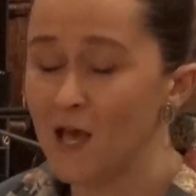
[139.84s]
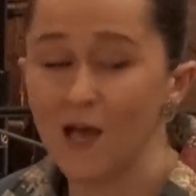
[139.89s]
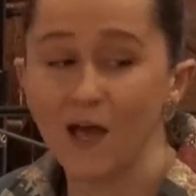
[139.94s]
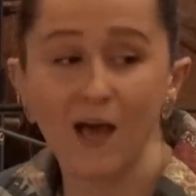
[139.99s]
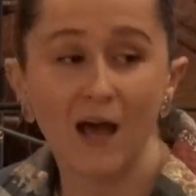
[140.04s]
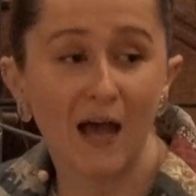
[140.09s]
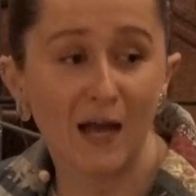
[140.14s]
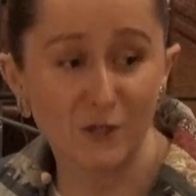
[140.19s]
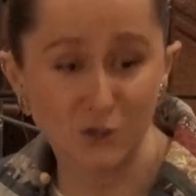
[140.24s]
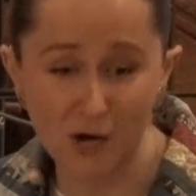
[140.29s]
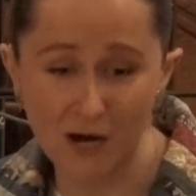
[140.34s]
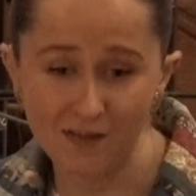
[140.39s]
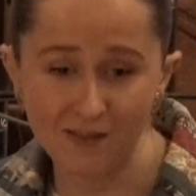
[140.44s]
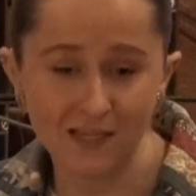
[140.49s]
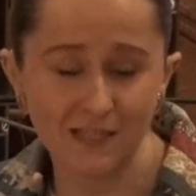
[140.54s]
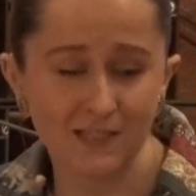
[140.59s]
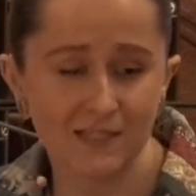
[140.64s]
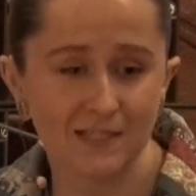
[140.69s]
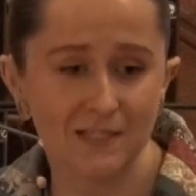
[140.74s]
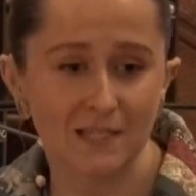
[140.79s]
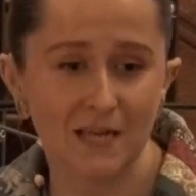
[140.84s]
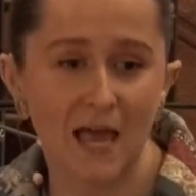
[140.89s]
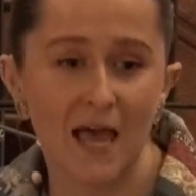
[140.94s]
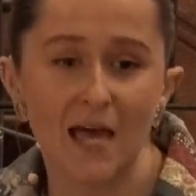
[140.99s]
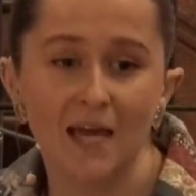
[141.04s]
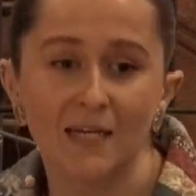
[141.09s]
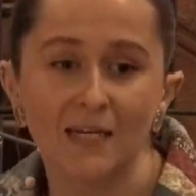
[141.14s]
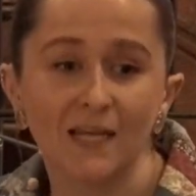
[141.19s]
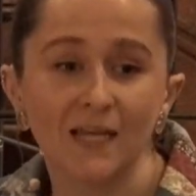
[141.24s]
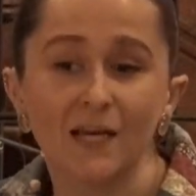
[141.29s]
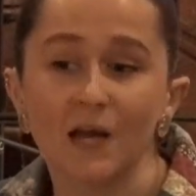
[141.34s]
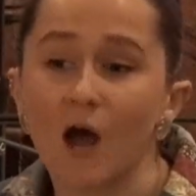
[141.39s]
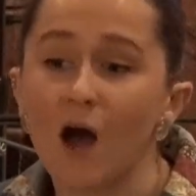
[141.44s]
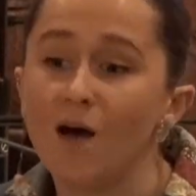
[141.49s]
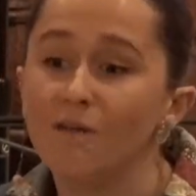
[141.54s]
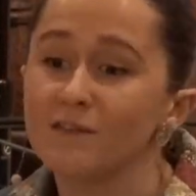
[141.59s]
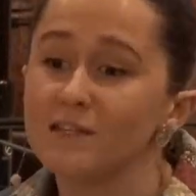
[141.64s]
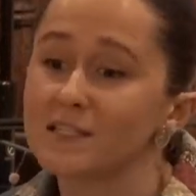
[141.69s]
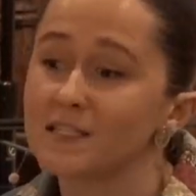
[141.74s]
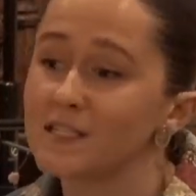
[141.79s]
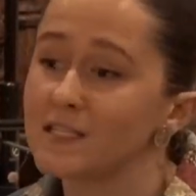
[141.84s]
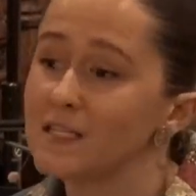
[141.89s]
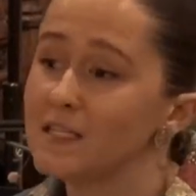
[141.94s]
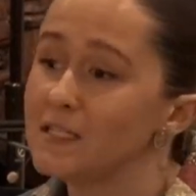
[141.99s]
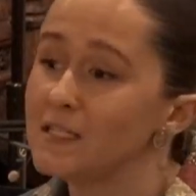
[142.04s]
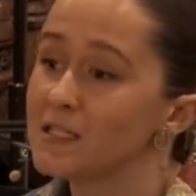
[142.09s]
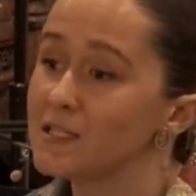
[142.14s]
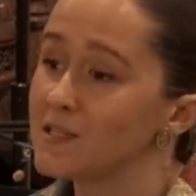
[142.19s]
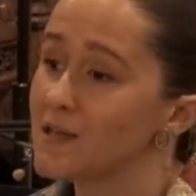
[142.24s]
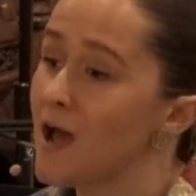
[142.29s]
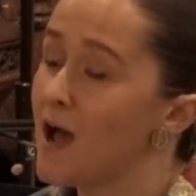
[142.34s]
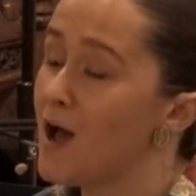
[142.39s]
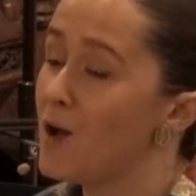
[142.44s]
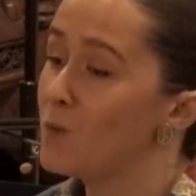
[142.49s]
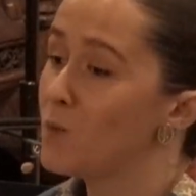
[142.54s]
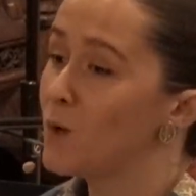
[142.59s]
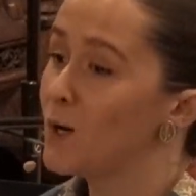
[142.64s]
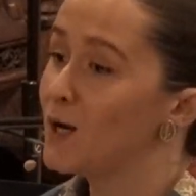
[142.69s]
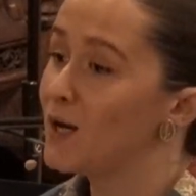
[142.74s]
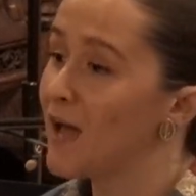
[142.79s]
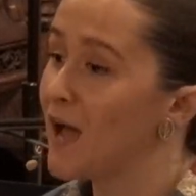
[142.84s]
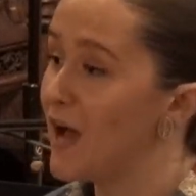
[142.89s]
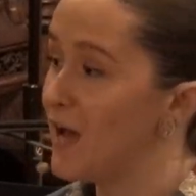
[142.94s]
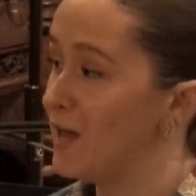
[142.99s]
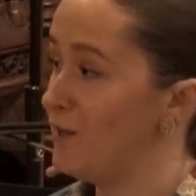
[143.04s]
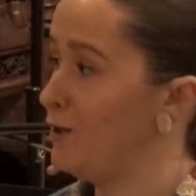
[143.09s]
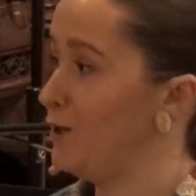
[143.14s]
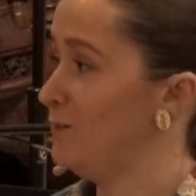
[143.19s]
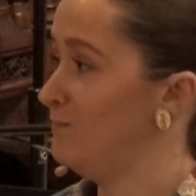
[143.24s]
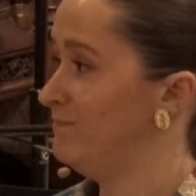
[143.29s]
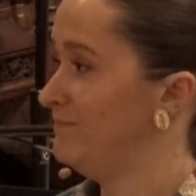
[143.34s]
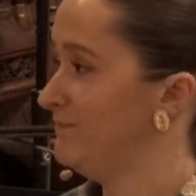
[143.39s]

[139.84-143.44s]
I try this, and it obviously does not work either.